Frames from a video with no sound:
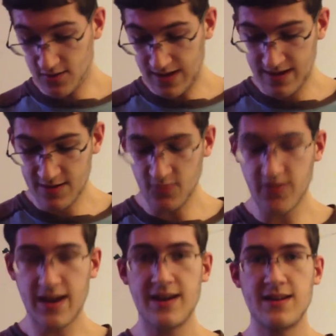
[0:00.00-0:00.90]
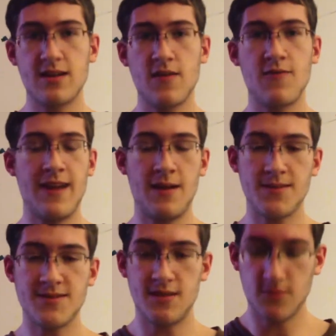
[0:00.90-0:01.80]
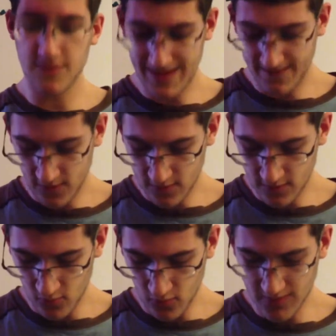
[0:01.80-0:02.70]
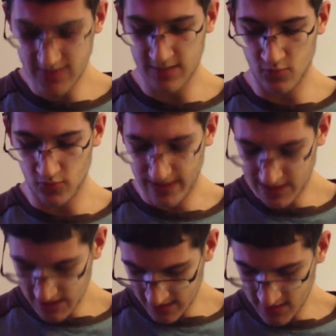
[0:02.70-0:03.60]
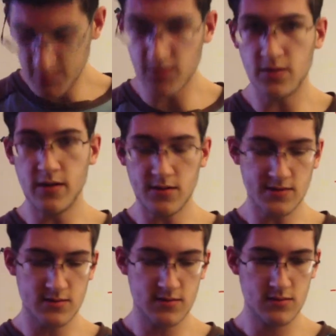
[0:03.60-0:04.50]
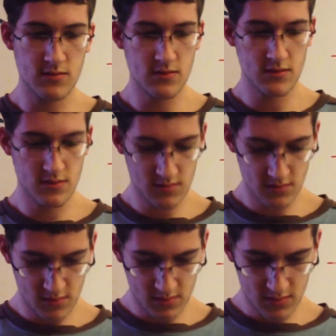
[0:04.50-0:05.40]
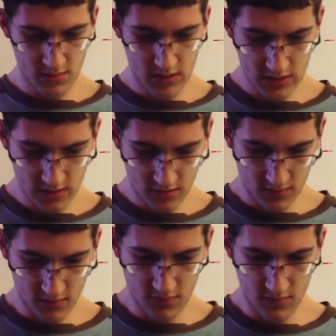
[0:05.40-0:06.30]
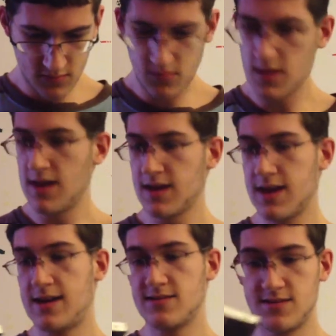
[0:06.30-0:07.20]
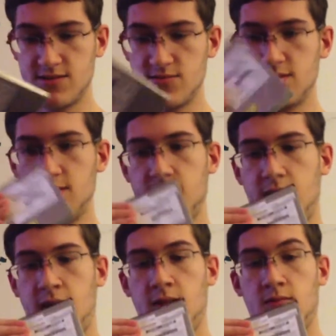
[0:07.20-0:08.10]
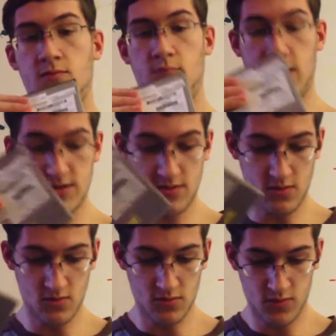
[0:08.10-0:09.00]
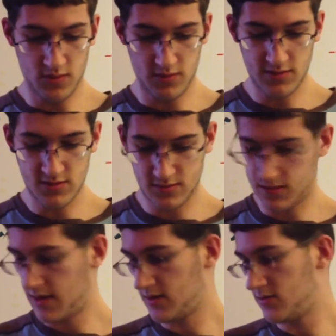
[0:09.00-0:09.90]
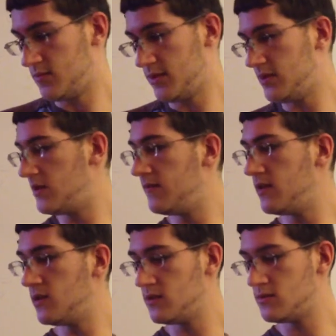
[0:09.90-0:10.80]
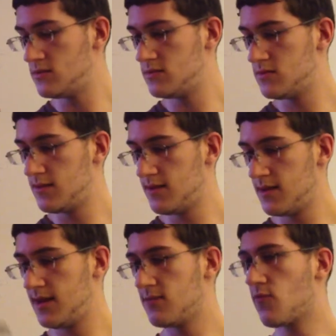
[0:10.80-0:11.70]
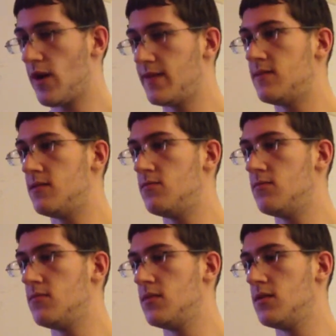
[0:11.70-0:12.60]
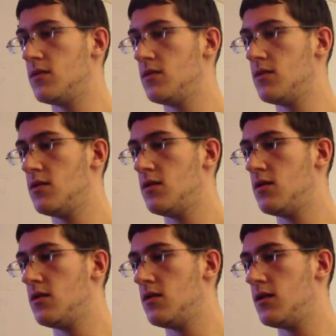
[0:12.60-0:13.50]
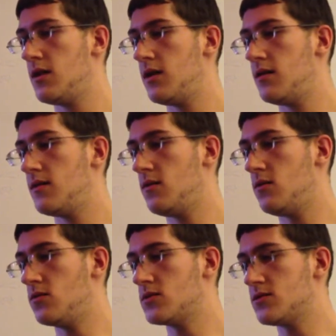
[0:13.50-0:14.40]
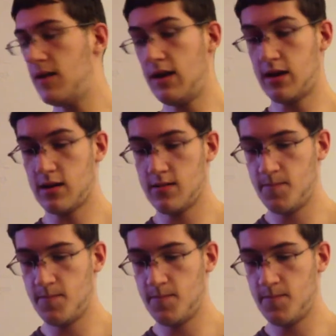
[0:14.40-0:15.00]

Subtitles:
don't think I need to cover that up because I don't think that phone number works anymore. They changed buildings. So yeah, so this was on a much newer one, so it can actually play DVDs and write them and the whole shebang.